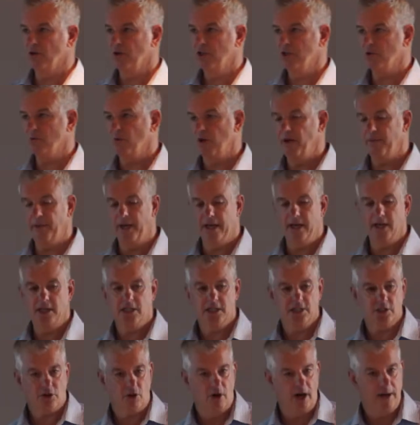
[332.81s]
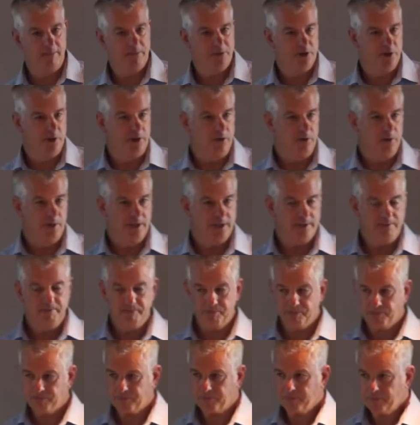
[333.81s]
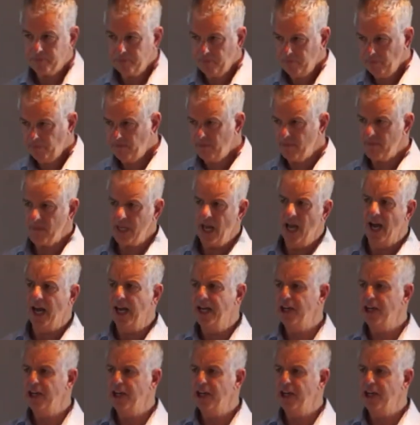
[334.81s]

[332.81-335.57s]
So what I'm going to describe to you is how